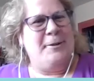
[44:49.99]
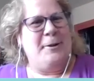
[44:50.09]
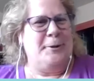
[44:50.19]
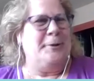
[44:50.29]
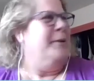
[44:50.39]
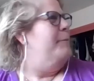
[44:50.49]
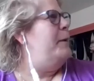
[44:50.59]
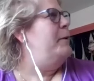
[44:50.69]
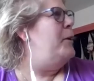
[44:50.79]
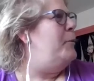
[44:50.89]
Those hurt.
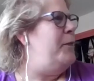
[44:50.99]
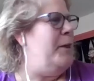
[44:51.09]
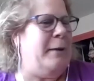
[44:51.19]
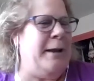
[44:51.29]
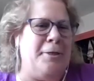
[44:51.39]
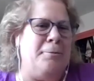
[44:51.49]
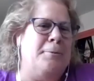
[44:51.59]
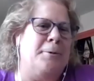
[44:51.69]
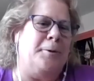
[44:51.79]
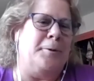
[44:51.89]
But you know what? Then we got
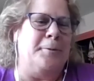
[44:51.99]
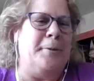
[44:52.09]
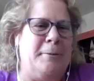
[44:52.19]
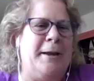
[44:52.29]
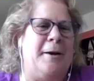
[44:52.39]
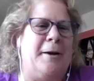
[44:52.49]
three World Series.